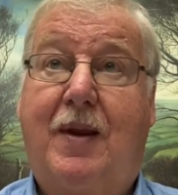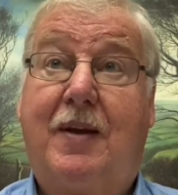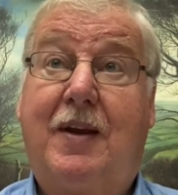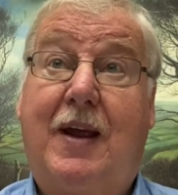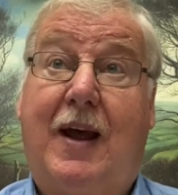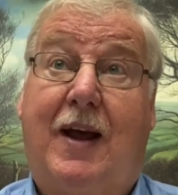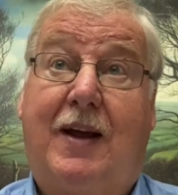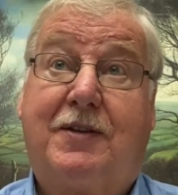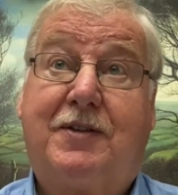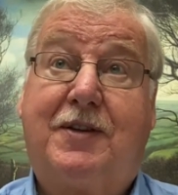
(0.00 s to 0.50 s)

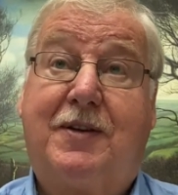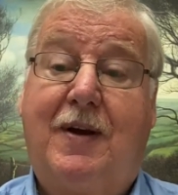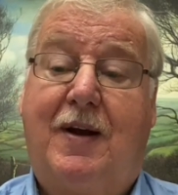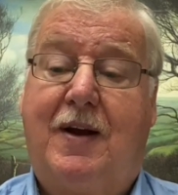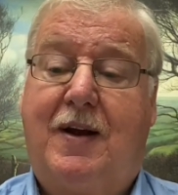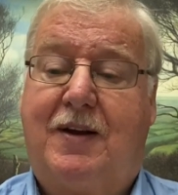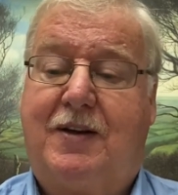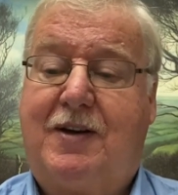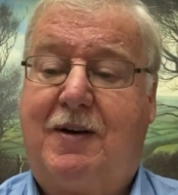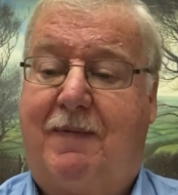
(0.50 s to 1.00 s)
Yes,
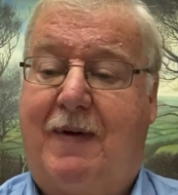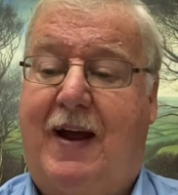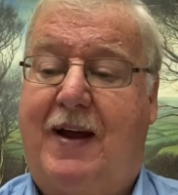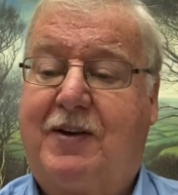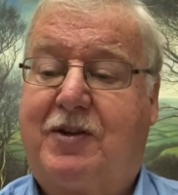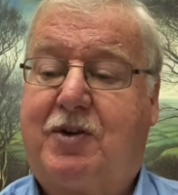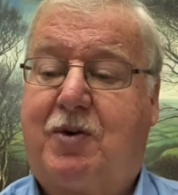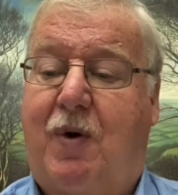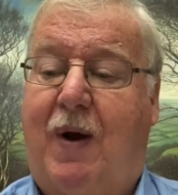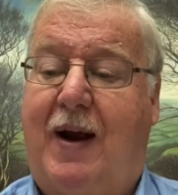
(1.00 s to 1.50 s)

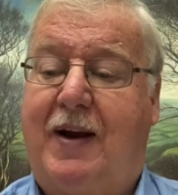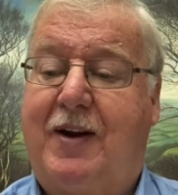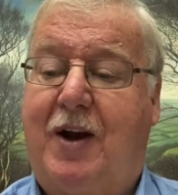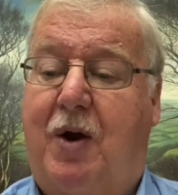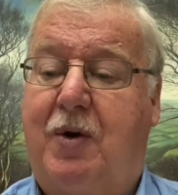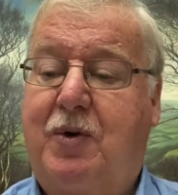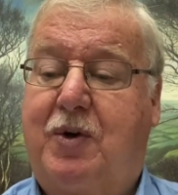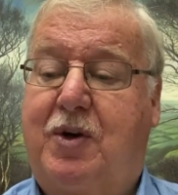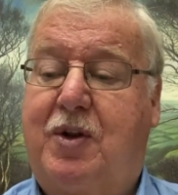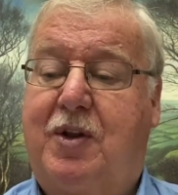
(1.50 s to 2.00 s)
Jabez cried
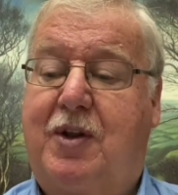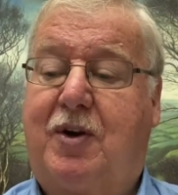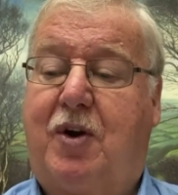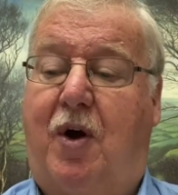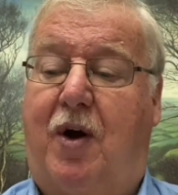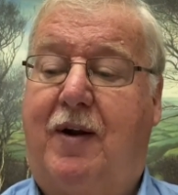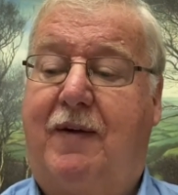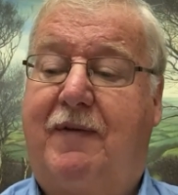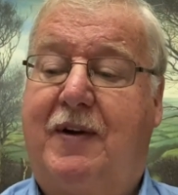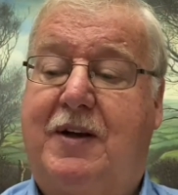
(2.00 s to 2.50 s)
out to the
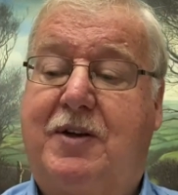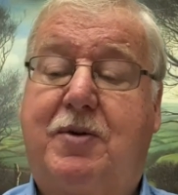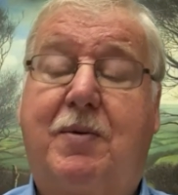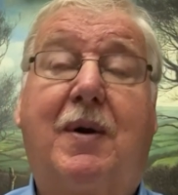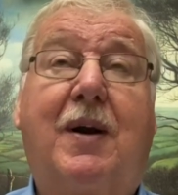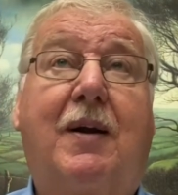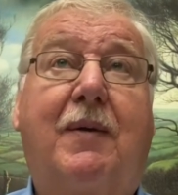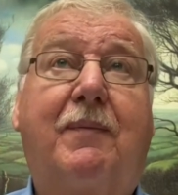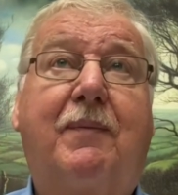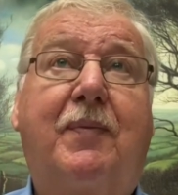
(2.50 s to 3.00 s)
God of
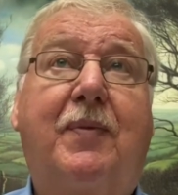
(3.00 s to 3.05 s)
Israel,